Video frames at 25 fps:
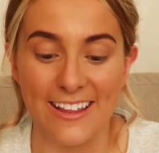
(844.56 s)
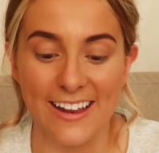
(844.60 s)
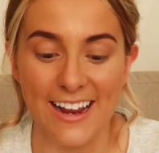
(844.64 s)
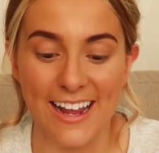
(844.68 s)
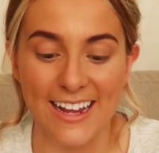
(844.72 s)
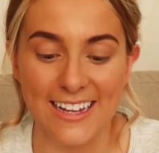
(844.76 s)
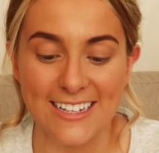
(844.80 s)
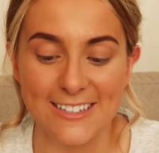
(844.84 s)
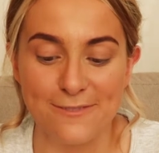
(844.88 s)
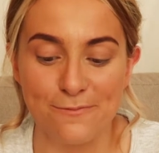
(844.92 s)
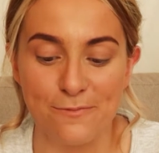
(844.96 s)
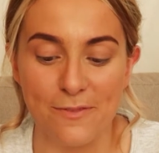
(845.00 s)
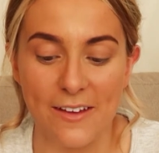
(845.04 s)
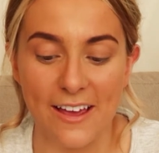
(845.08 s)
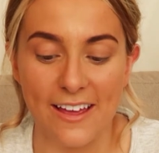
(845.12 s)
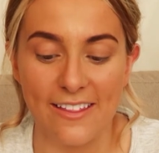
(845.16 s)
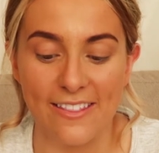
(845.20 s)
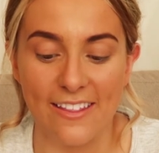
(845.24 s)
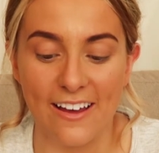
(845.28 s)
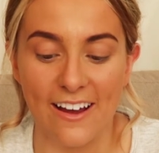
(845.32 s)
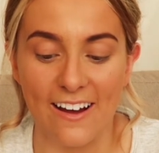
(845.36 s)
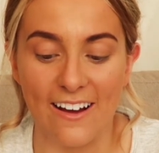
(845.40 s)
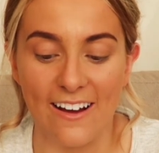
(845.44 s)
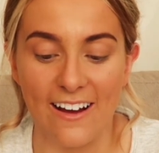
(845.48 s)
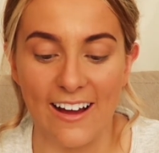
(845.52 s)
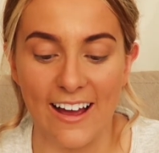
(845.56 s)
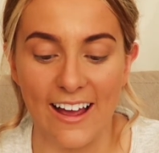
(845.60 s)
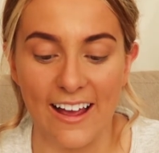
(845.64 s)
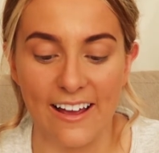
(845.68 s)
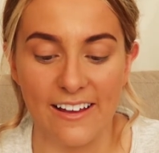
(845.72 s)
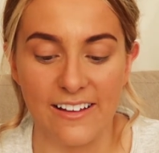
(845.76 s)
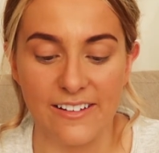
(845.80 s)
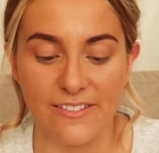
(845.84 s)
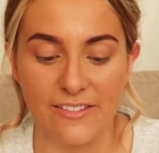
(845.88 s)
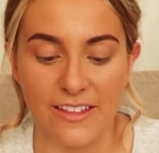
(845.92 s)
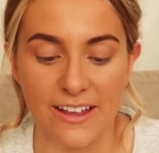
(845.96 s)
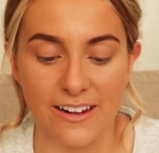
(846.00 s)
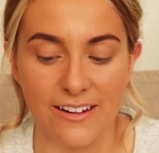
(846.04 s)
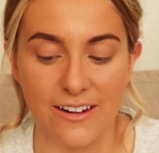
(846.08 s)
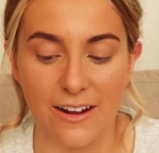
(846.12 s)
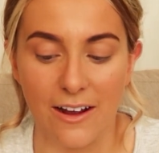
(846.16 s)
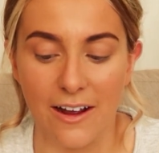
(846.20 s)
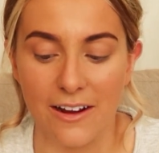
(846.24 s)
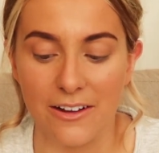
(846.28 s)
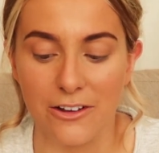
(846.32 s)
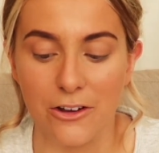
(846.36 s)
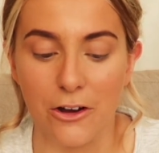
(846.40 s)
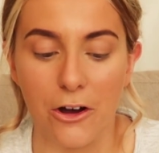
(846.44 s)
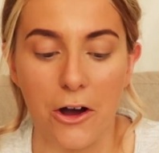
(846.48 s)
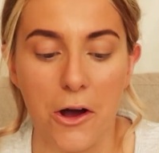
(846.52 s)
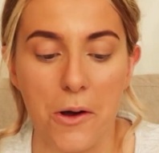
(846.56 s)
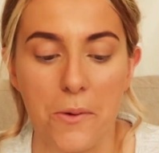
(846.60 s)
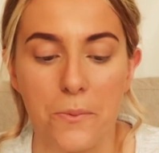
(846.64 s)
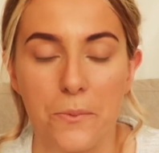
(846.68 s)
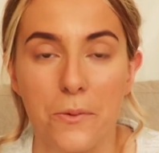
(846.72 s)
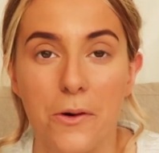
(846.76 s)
next thing that I got